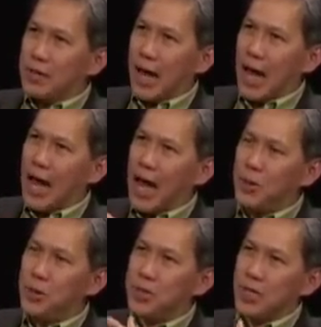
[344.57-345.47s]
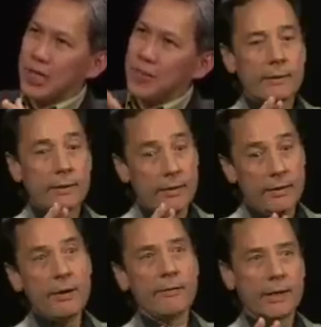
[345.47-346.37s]
How do you see The
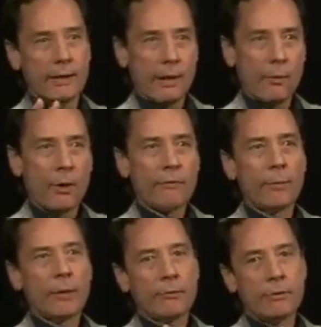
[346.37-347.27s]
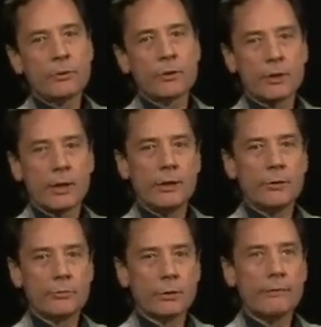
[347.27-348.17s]
theory that I work from and the research that I do
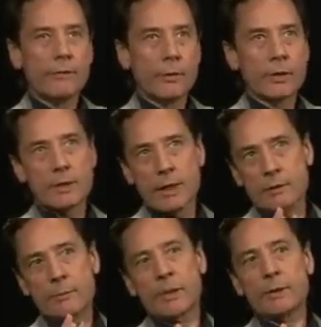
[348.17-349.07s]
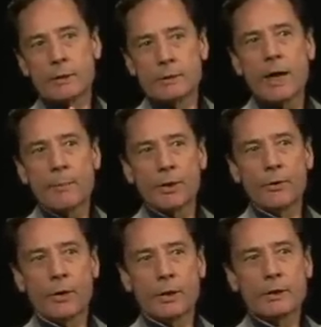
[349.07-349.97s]
is really focused not so much at the top of the
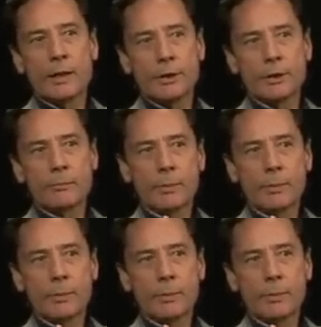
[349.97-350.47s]
organization,